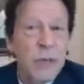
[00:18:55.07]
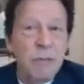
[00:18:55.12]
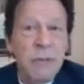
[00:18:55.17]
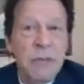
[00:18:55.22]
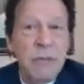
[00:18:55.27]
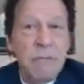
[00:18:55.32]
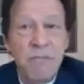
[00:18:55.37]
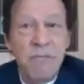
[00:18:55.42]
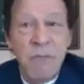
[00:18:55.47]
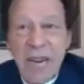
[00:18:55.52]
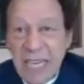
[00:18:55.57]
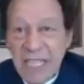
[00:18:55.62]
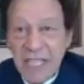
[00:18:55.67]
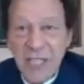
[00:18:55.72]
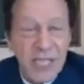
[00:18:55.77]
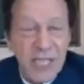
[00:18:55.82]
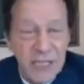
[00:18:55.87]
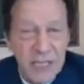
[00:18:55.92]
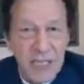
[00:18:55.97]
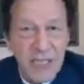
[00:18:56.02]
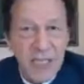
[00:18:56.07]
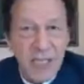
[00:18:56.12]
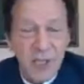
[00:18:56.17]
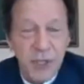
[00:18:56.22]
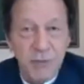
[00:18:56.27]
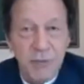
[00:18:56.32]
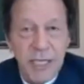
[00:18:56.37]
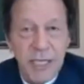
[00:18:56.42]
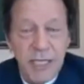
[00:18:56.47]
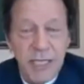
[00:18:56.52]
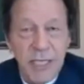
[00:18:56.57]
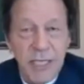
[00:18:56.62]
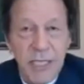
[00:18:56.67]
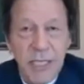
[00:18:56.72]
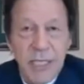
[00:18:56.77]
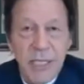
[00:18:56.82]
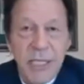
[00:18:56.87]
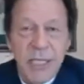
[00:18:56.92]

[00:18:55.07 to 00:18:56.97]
will be bloodshed in Kashmir